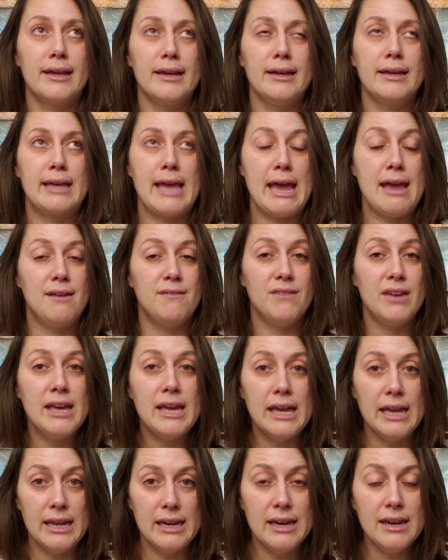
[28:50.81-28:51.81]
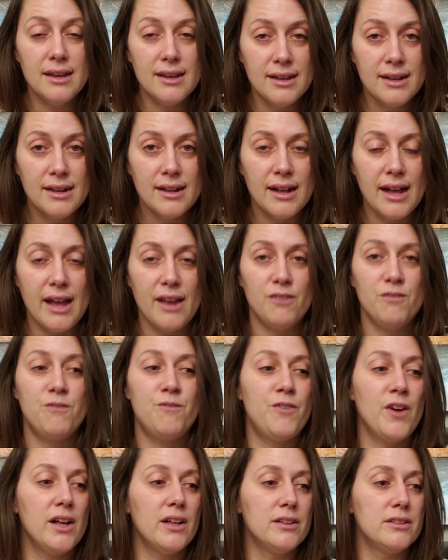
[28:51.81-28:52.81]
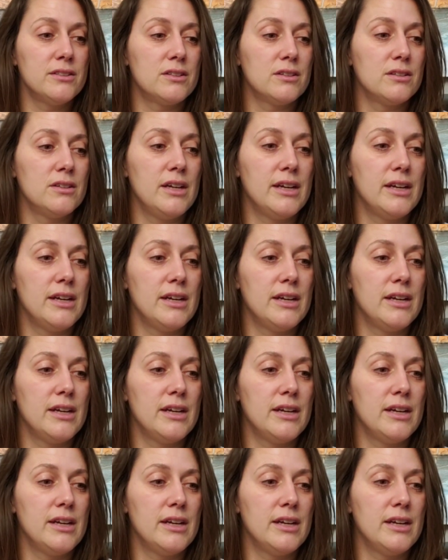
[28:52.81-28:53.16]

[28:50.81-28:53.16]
gave in and felt